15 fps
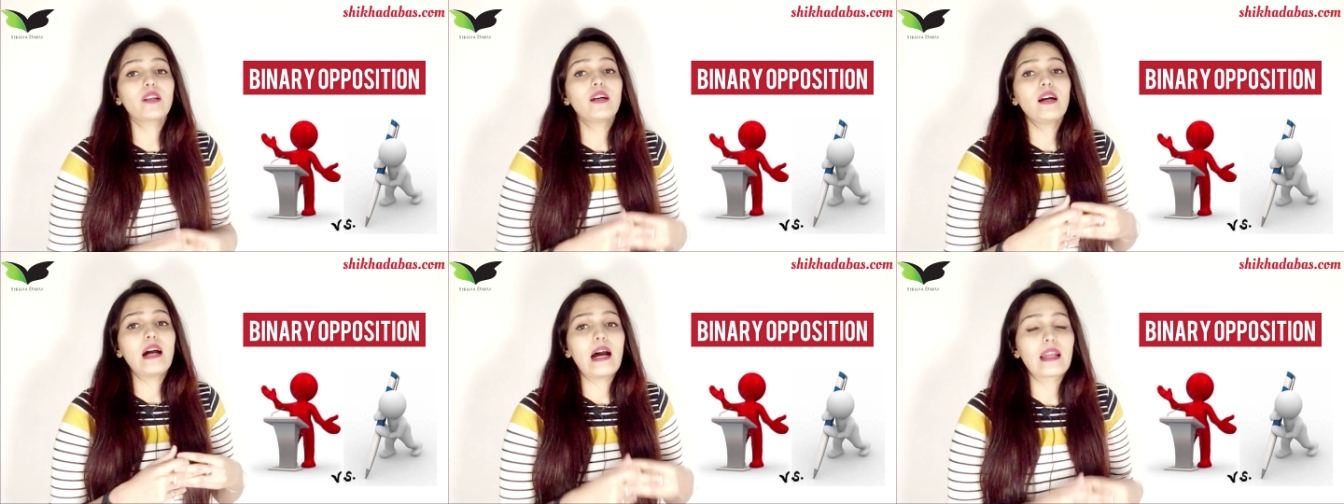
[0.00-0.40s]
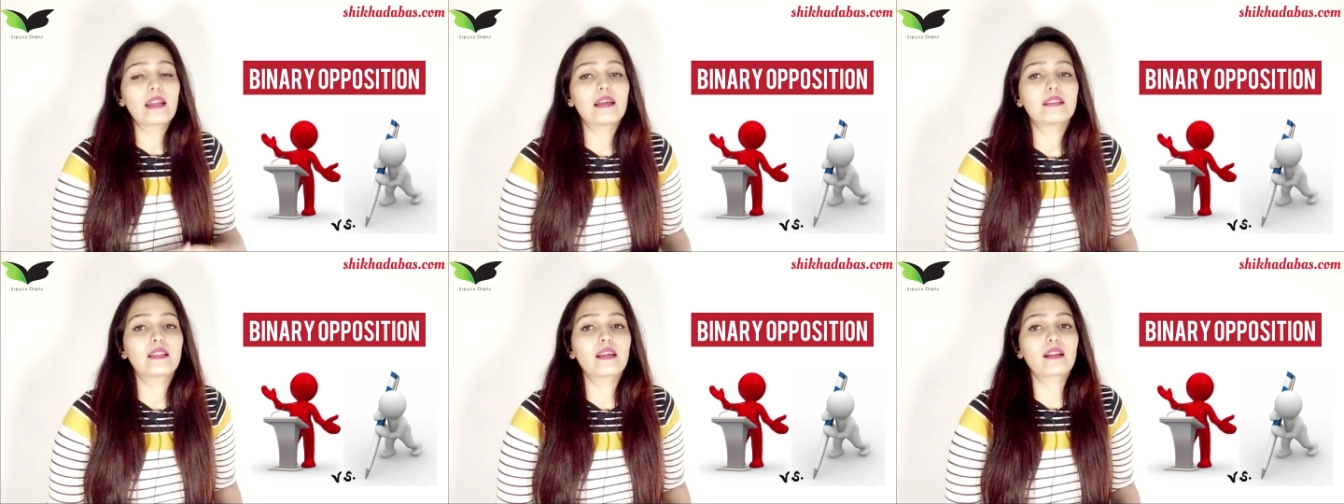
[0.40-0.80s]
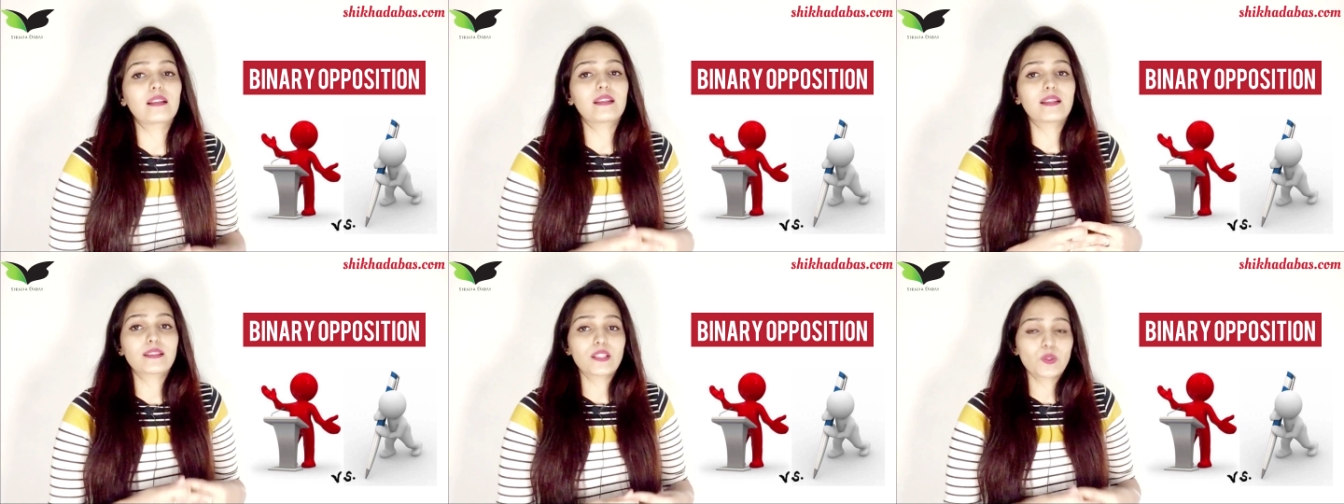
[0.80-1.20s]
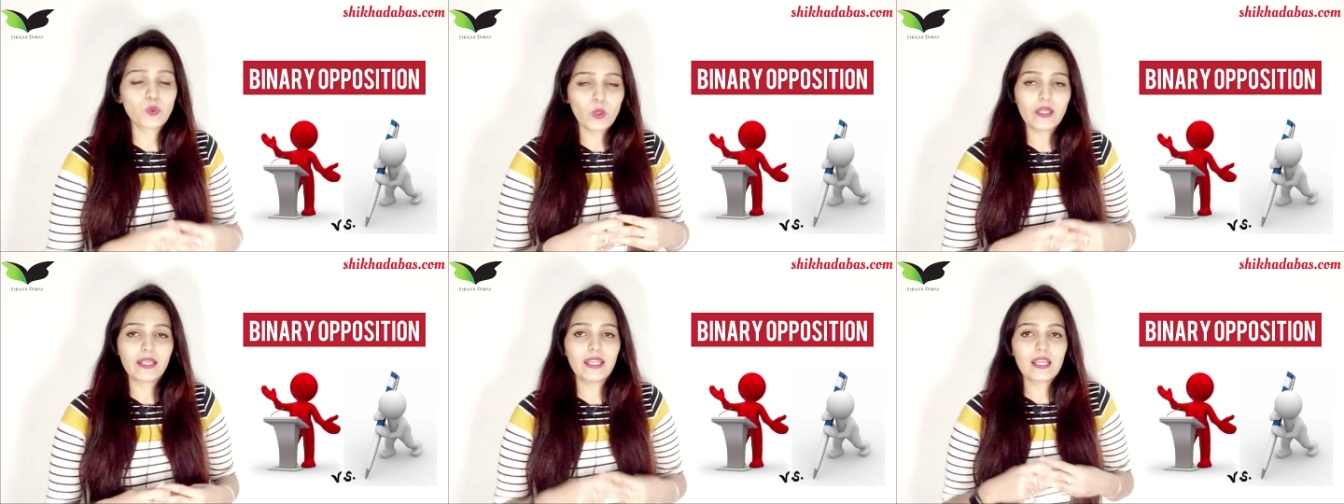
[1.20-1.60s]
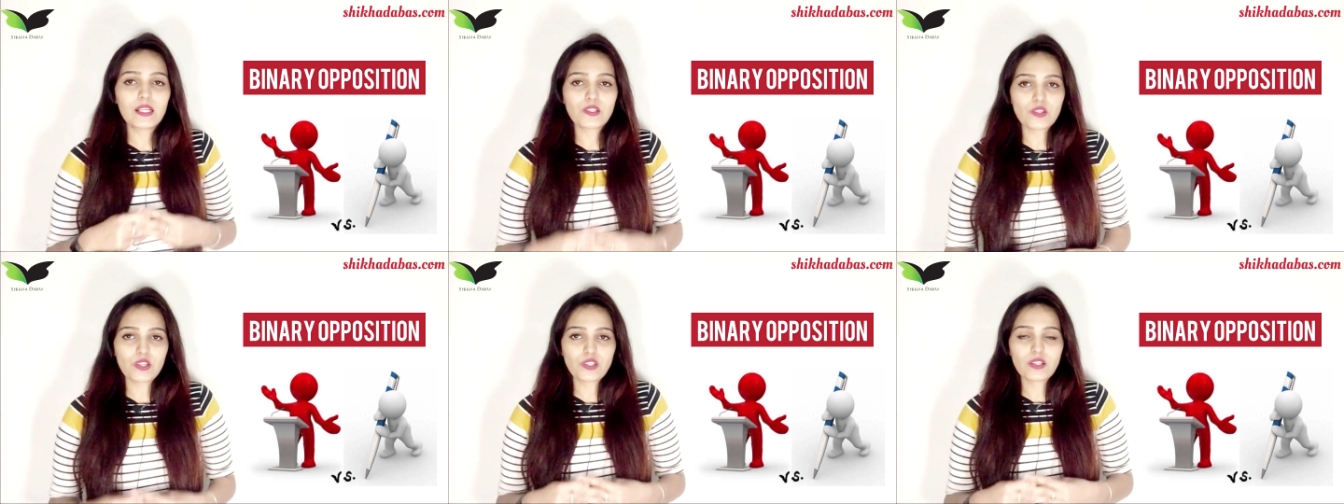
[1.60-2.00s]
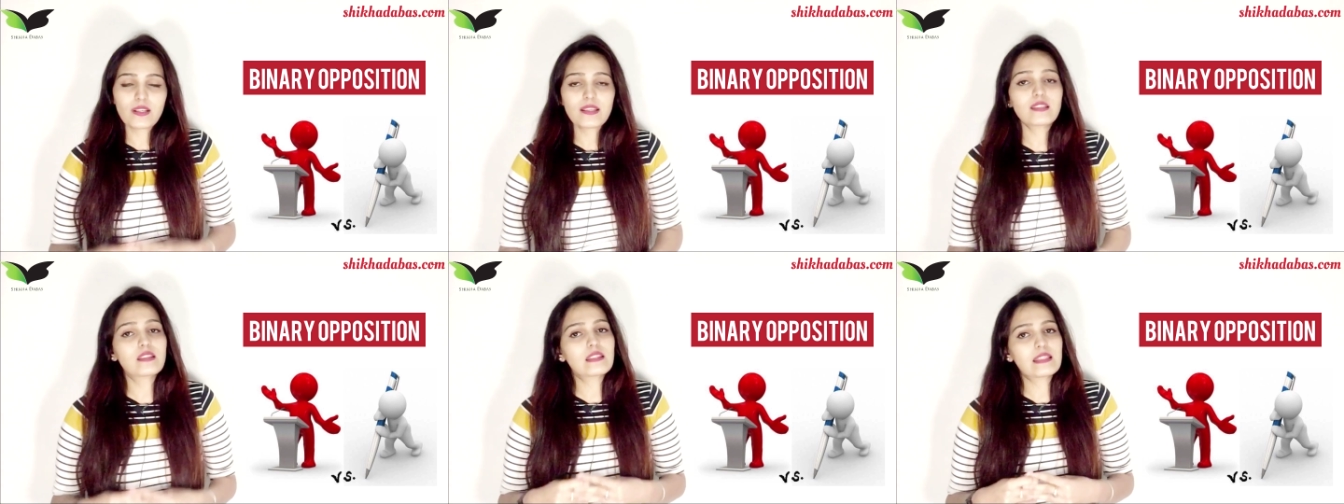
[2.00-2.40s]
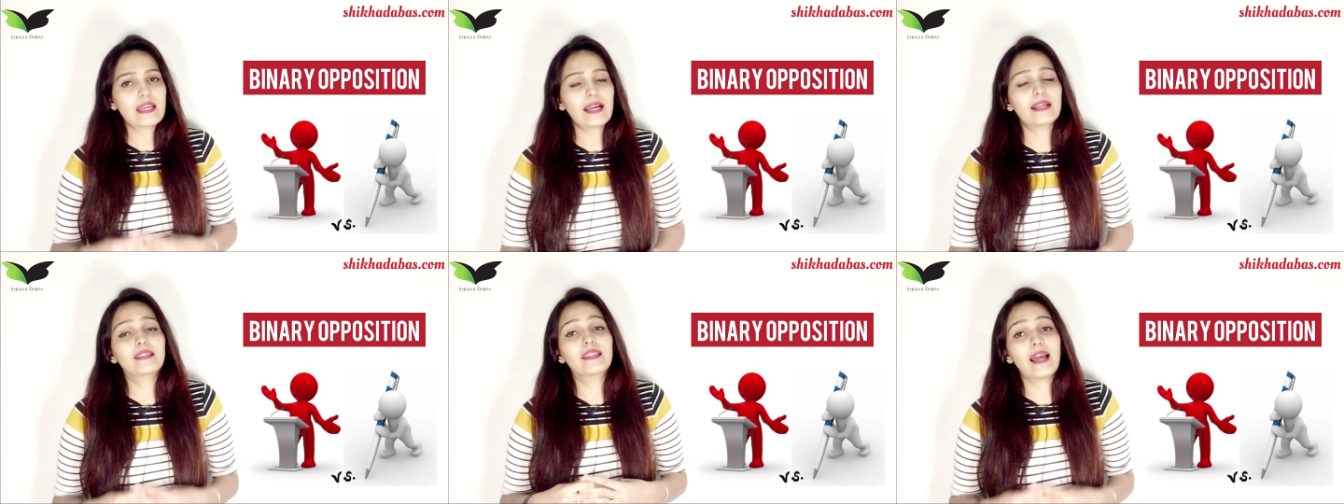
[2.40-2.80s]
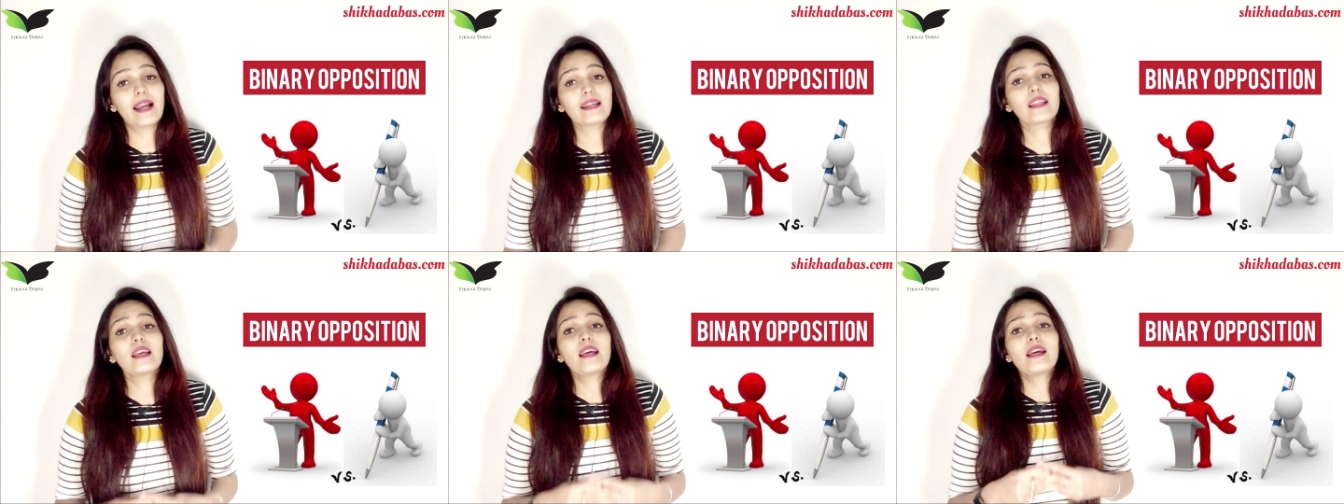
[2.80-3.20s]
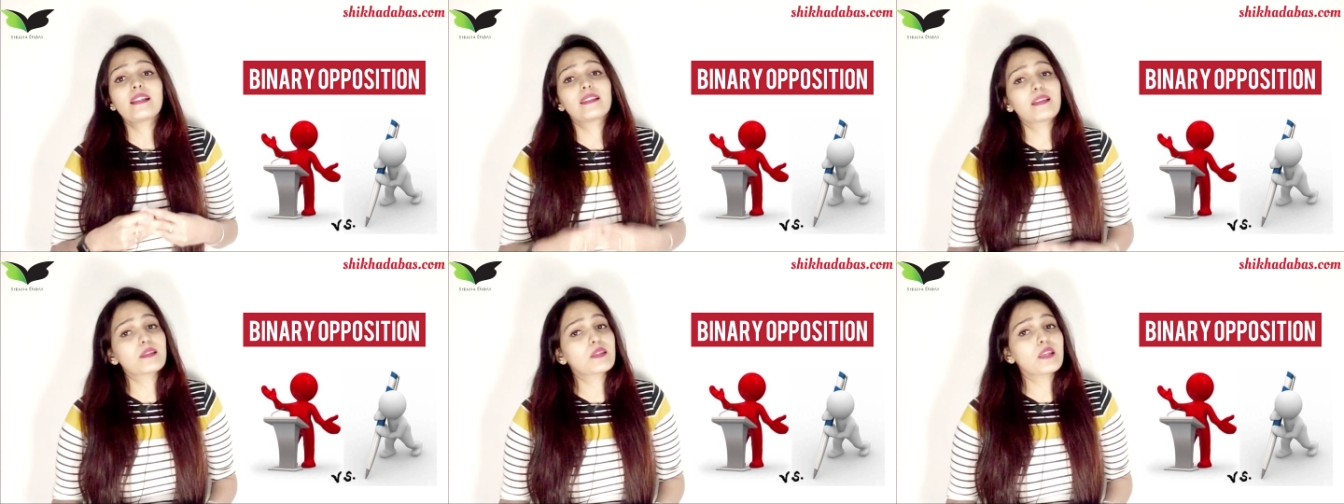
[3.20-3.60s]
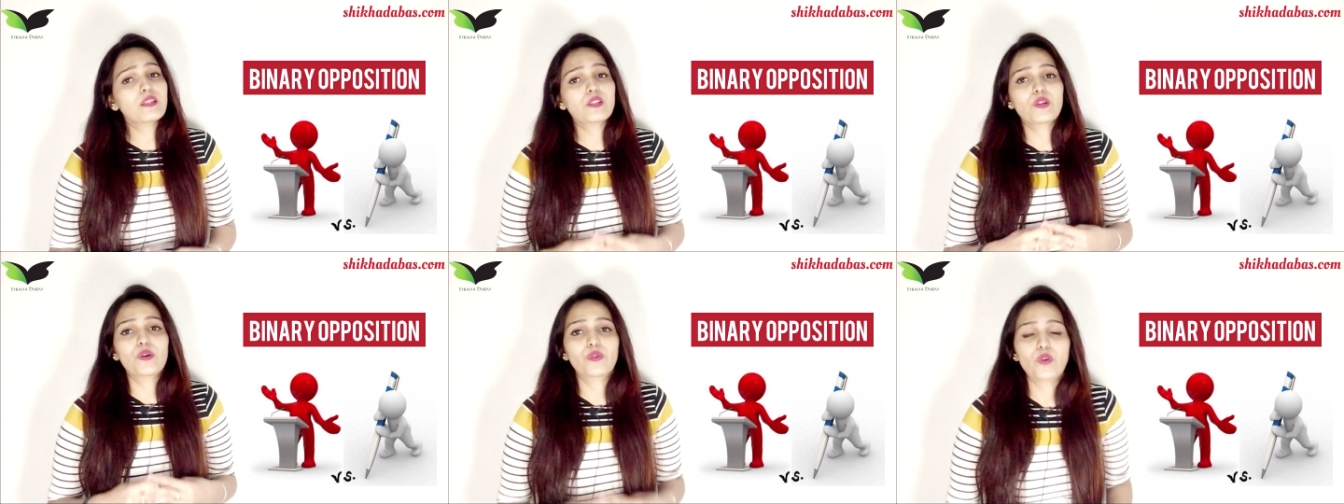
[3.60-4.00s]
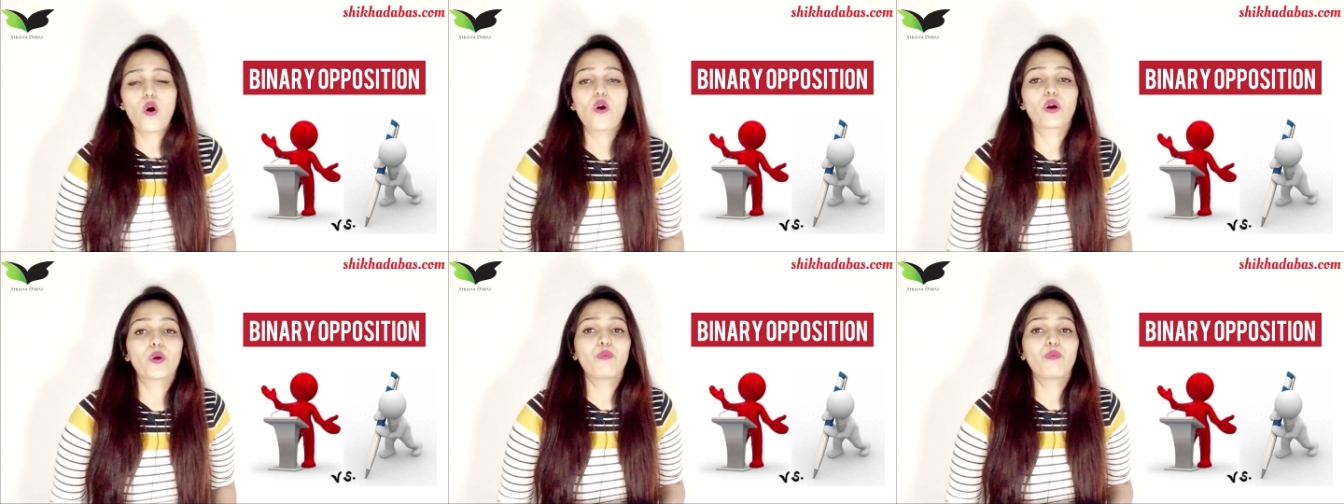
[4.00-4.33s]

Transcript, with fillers: another. This is what deconstructionists said that this is wrong.